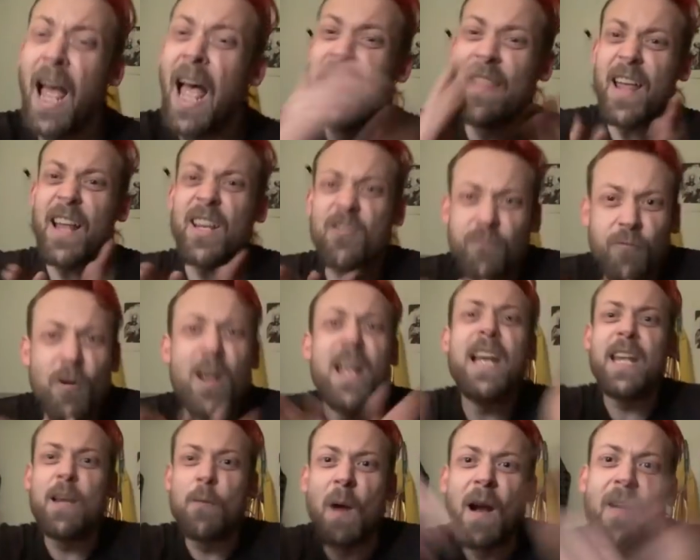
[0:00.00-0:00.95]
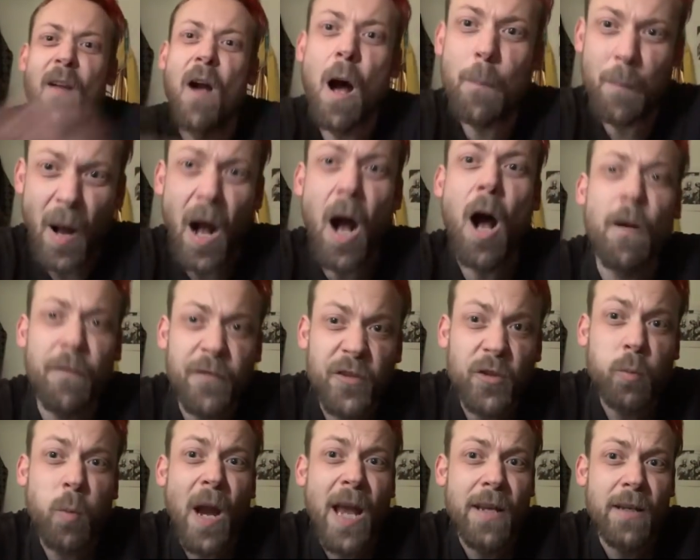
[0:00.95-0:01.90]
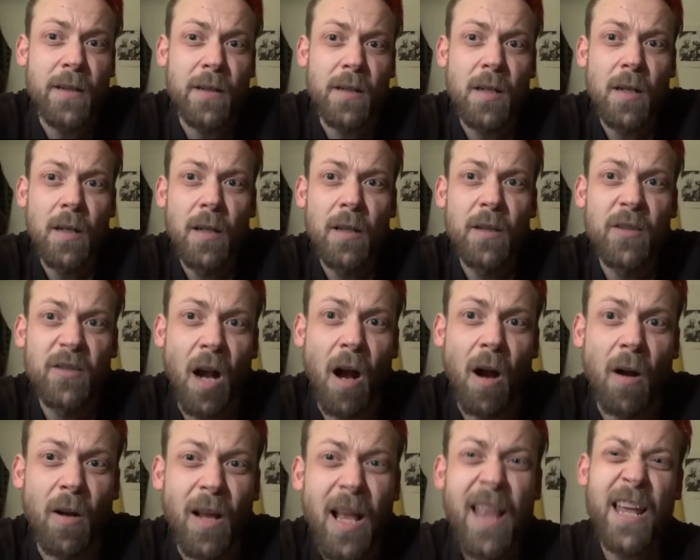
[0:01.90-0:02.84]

That's really where our paths went, Sargon.